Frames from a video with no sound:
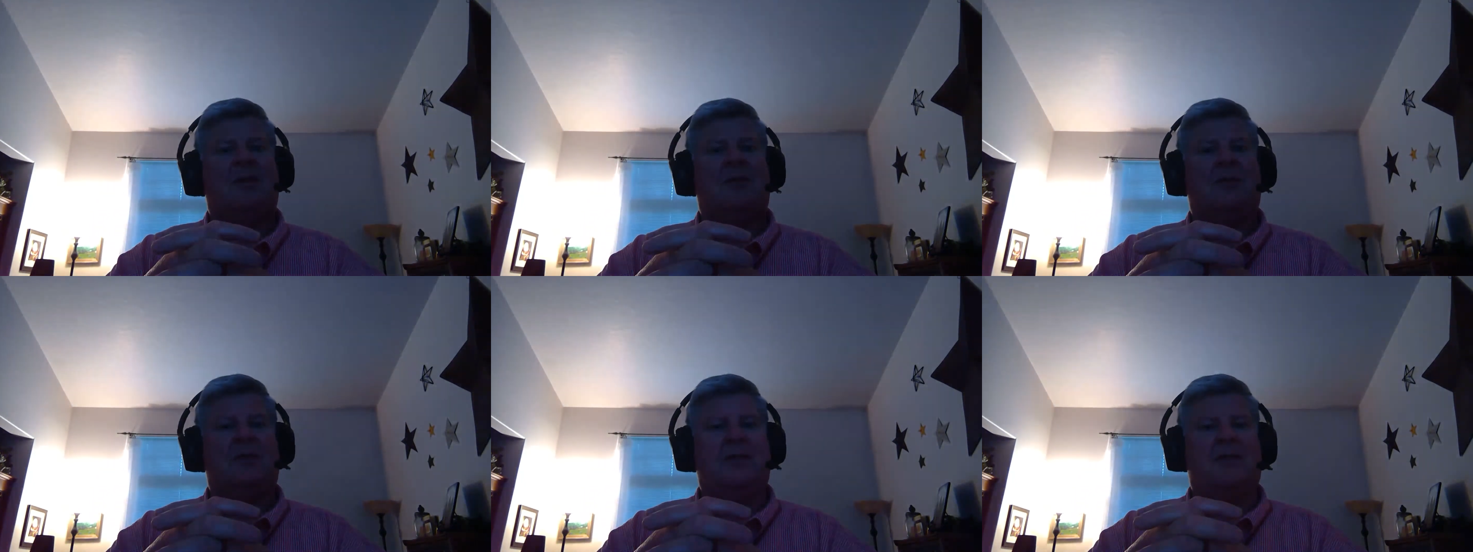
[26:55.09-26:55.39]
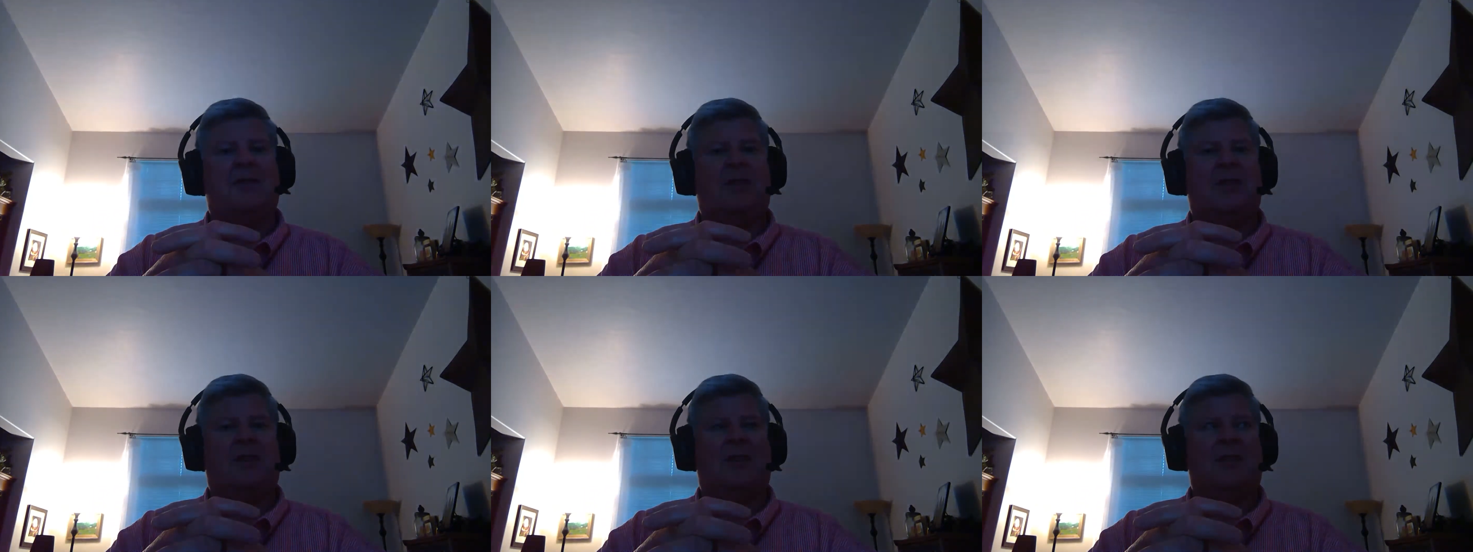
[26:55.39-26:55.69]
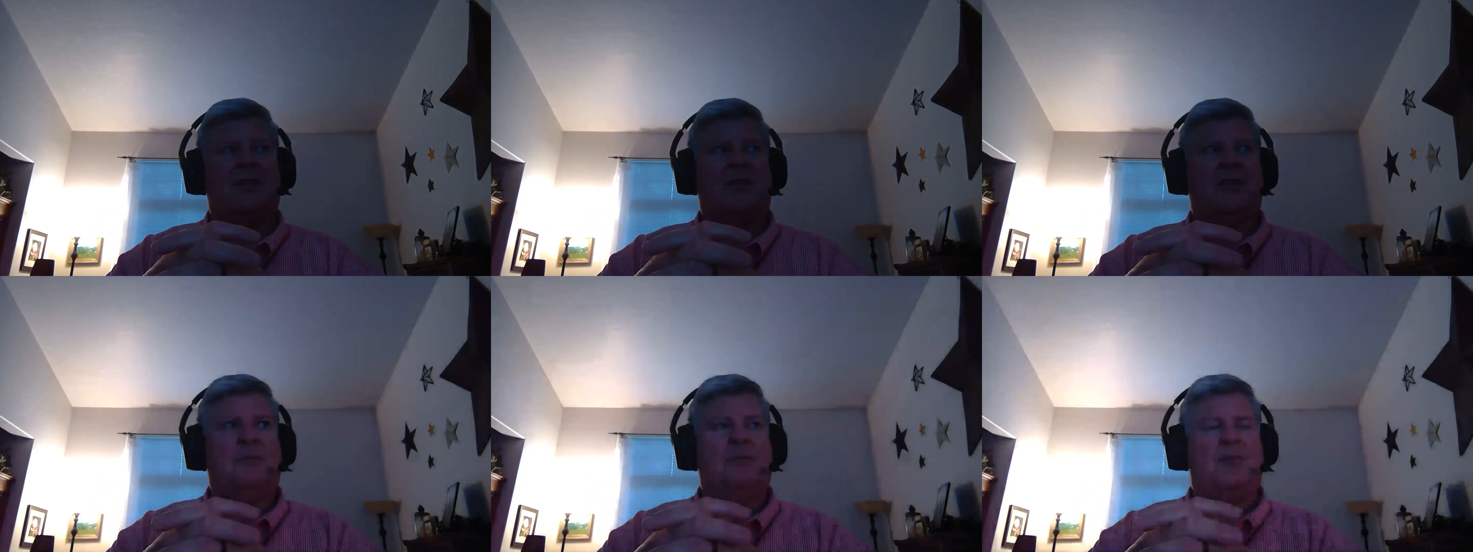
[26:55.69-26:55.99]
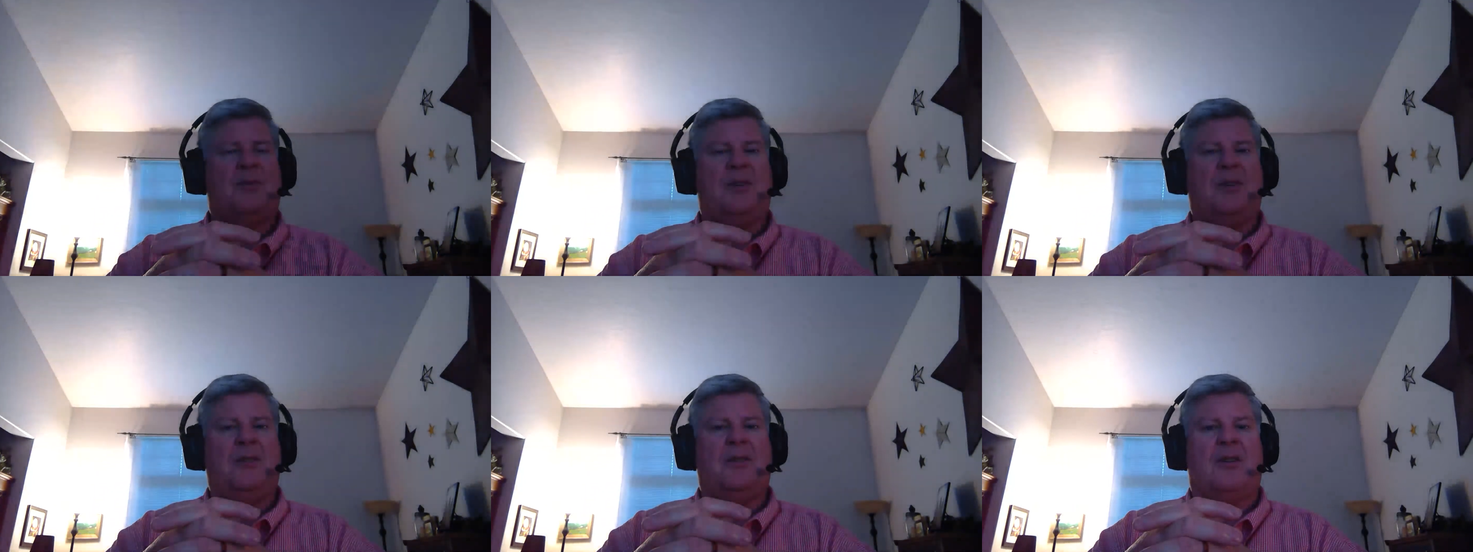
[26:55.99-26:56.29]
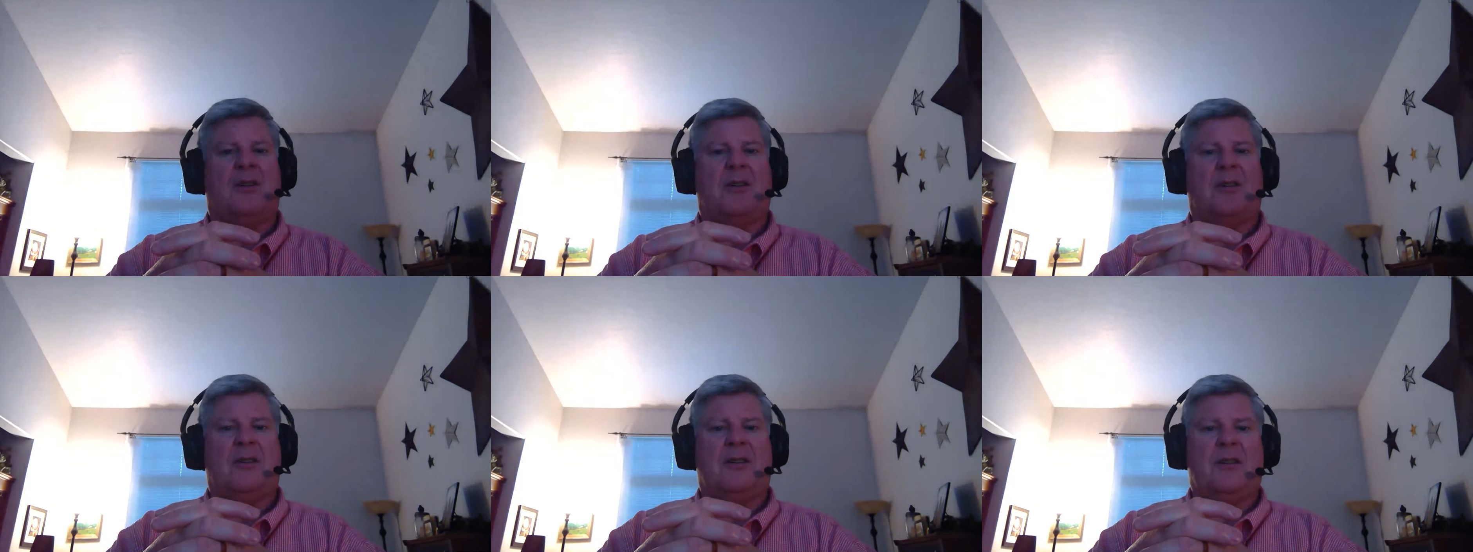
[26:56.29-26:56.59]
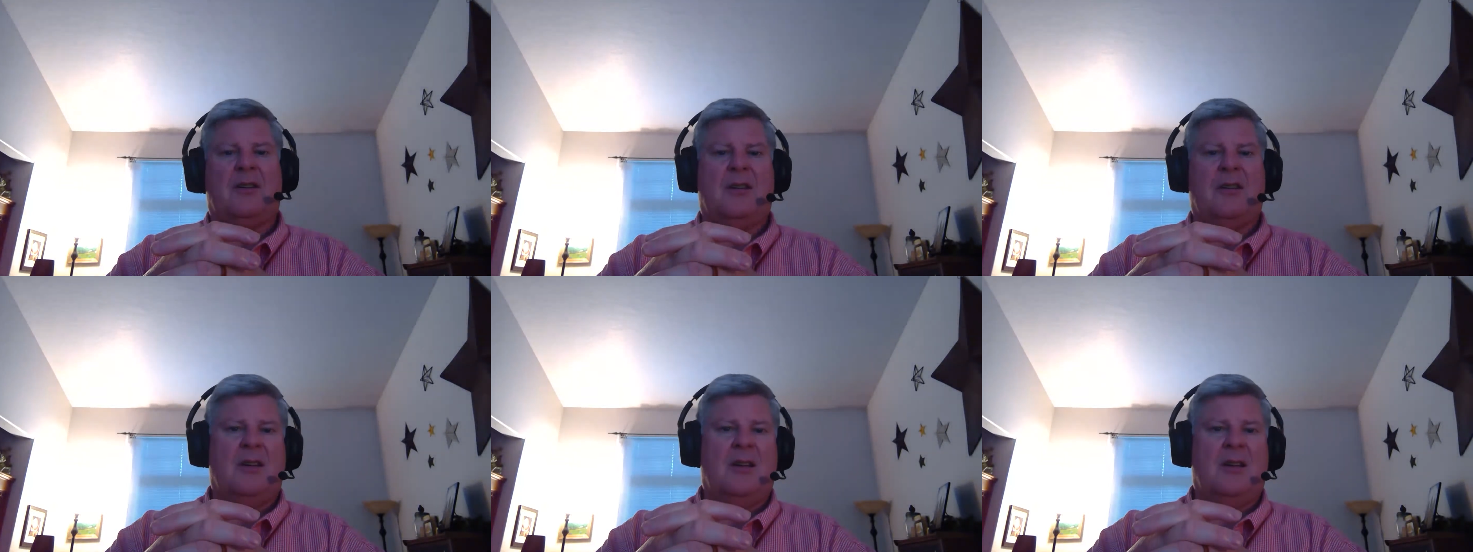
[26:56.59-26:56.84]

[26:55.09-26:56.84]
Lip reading: I want to see because I'm pretty dark.